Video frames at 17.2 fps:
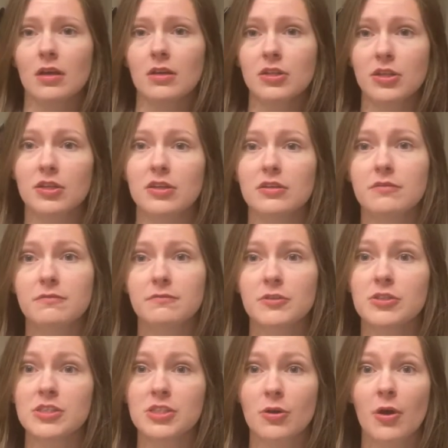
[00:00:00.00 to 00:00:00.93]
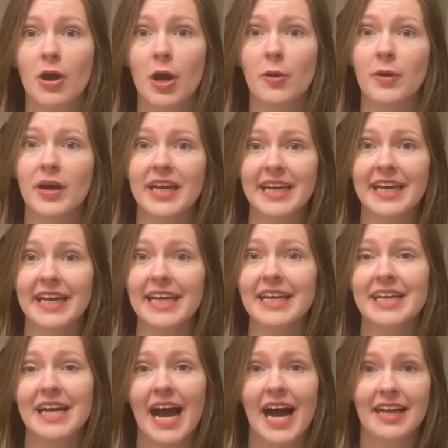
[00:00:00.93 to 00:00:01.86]
the Fuso coat
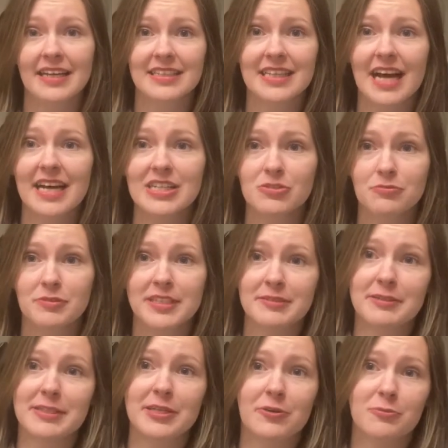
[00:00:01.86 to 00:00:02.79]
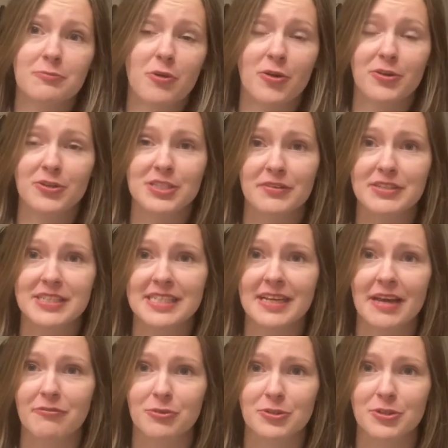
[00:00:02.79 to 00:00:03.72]
here, and that is a really good product. Obviously
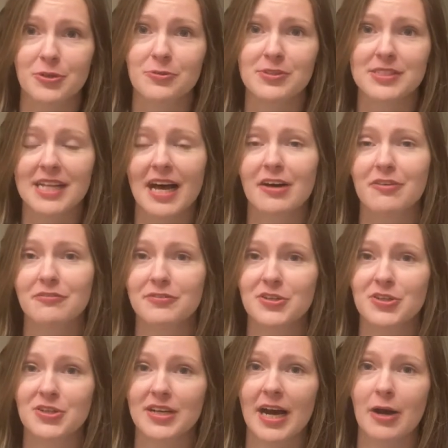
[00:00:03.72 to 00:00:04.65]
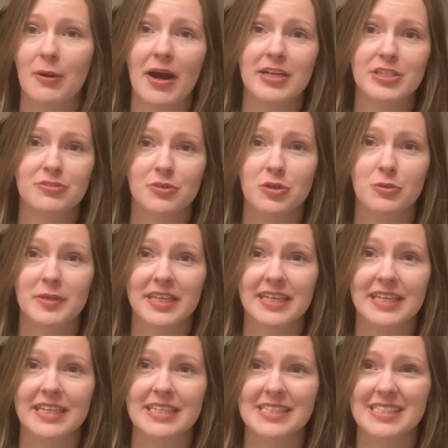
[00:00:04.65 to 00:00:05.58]
everyone knows that for how hydrophobic
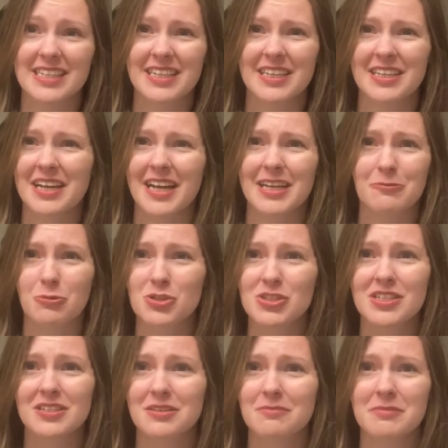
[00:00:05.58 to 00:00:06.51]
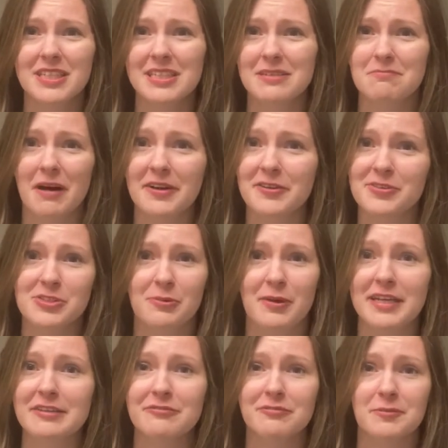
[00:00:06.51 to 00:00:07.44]
it is, and it wasn't a million miles
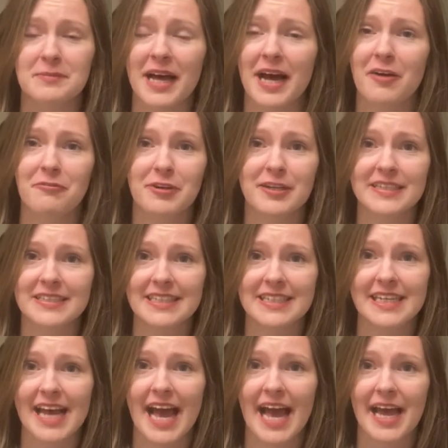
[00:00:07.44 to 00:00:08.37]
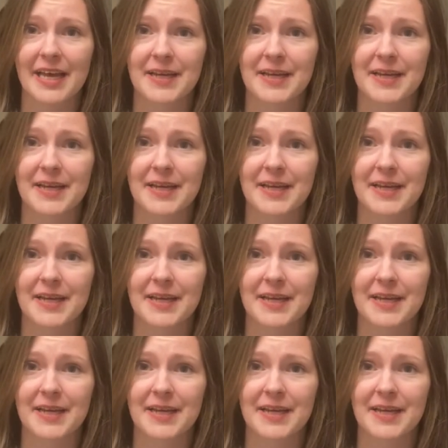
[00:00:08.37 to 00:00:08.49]
away from that really,